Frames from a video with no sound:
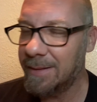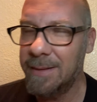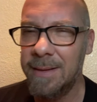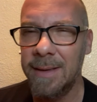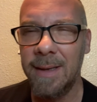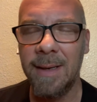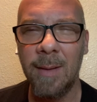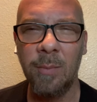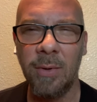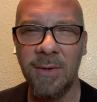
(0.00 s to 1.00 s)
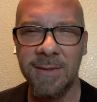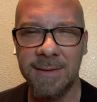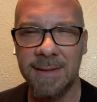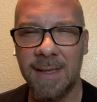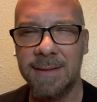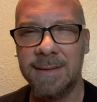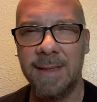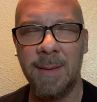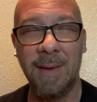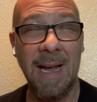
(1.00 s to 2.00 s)
And again, I blow this guy's
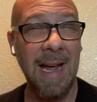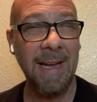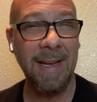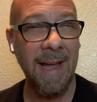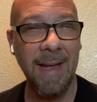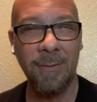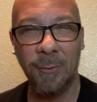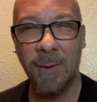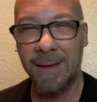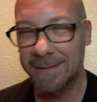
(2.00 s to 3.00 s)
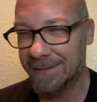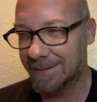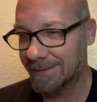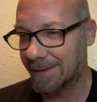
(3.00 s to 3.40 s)
name, Kanye West.